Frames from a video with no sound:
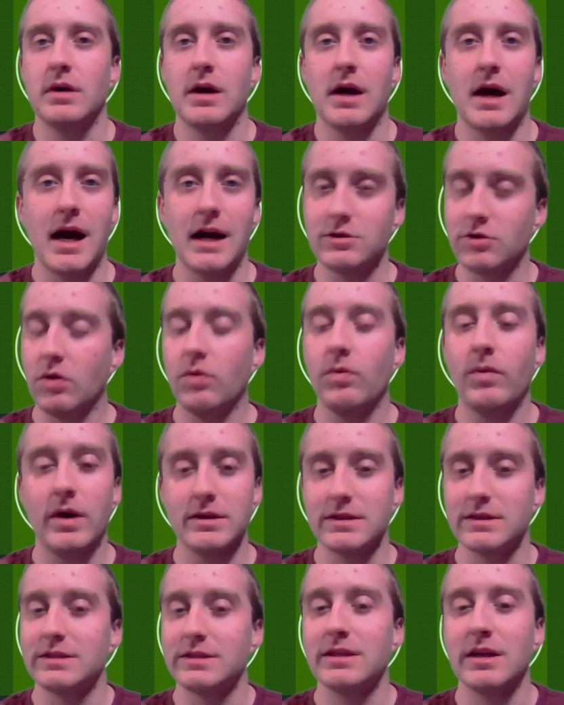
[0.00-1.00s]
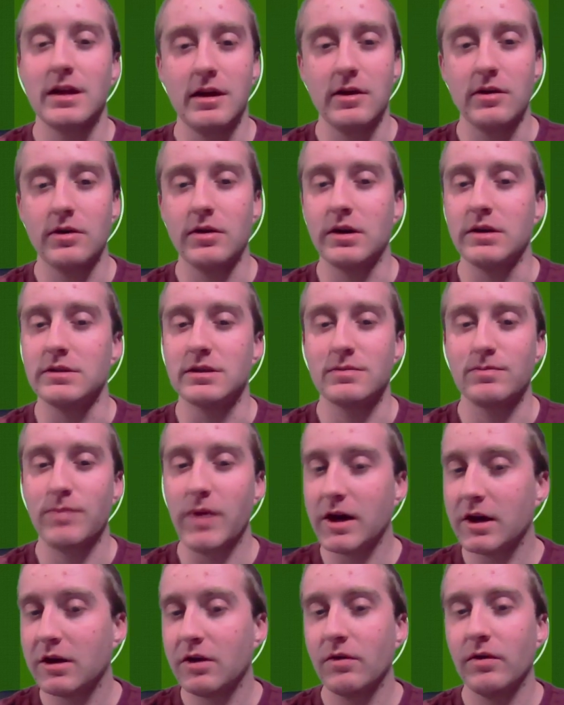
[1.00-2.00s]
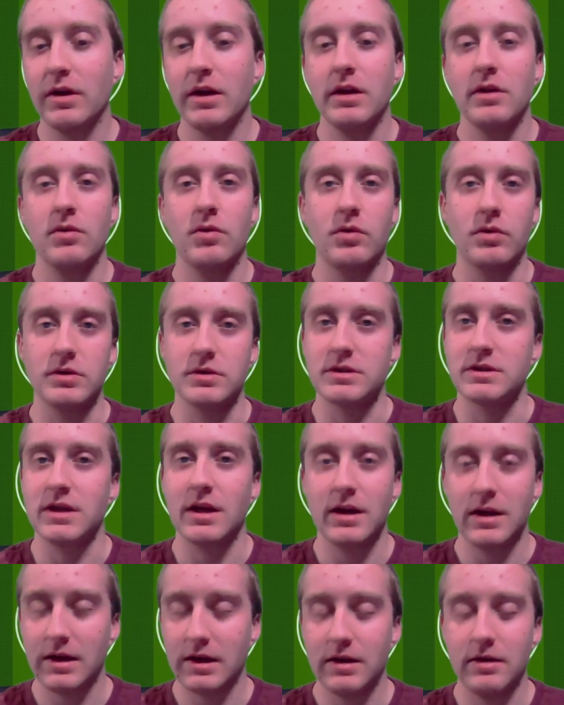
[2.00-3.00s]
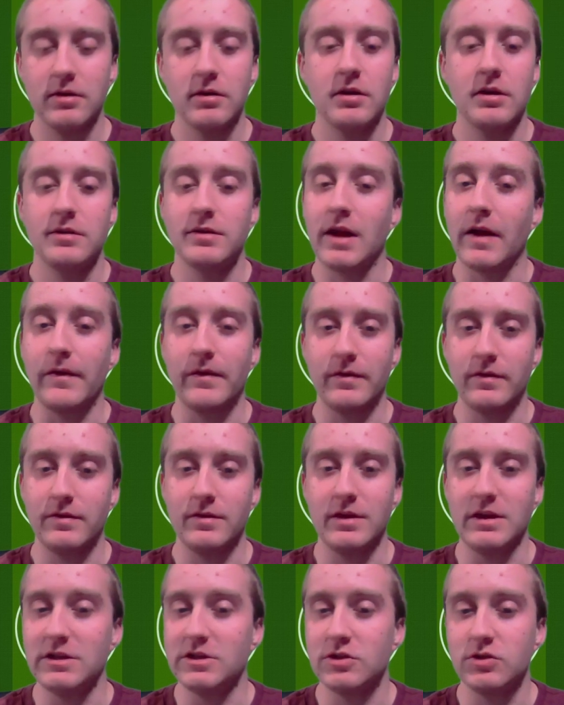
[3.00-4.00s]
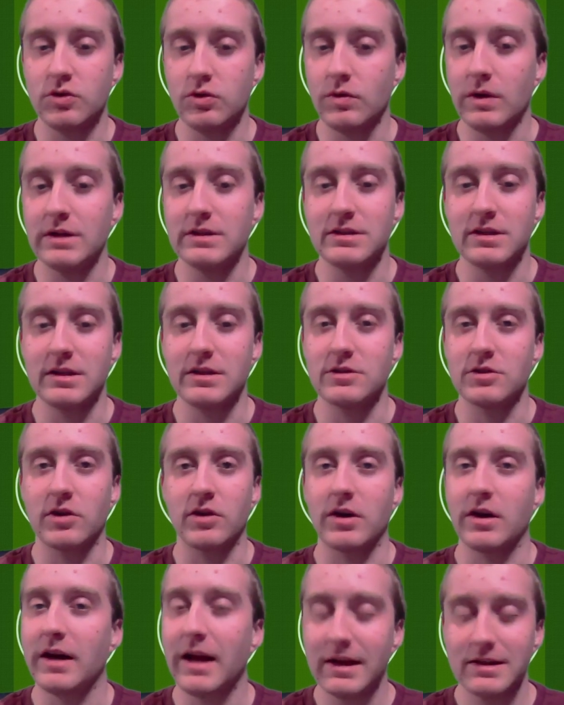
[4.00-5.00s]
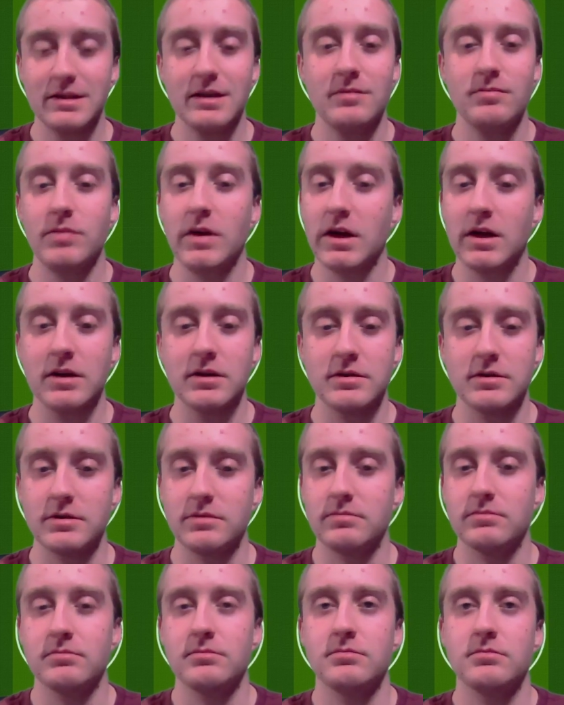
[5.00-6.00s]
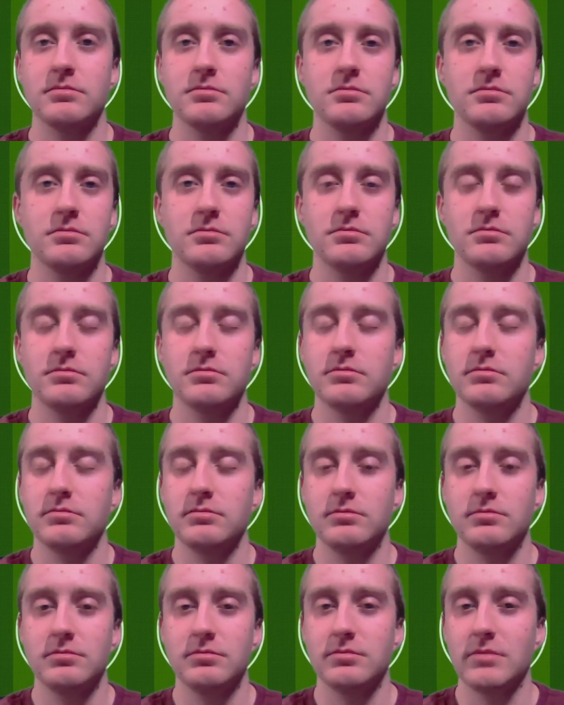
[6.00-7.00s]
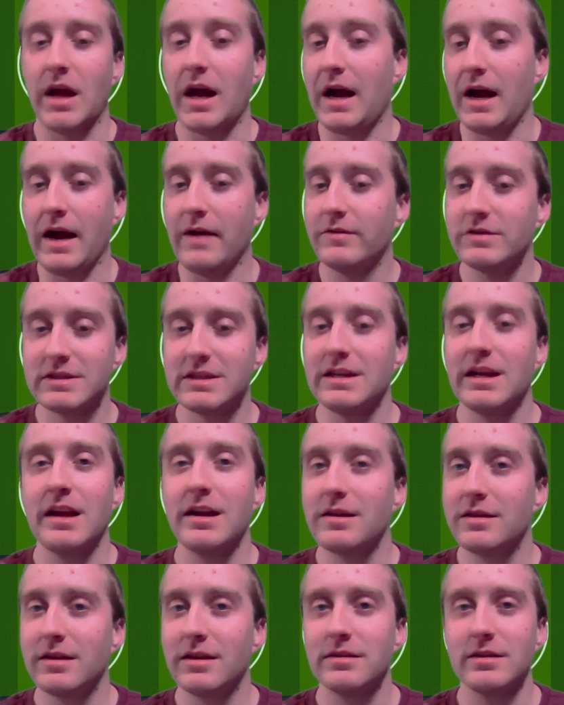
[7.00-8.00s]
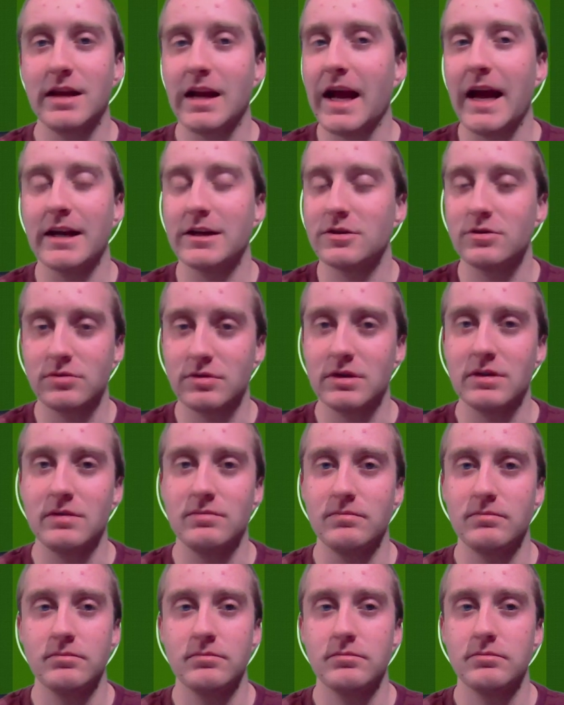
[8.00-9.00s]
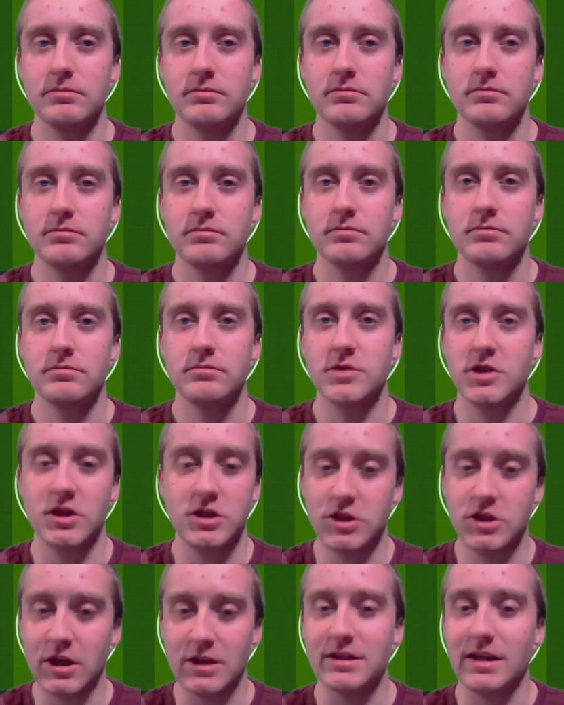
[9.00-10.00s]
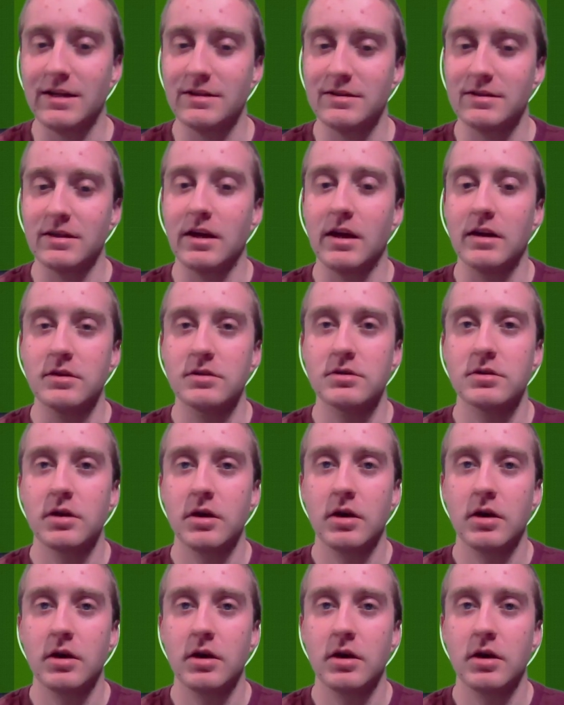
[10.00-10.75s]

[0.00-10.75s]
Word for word: I don't want to sit here and speculate or say that these two incidents are connected because I haven't seen anything that actually suggest that's the case.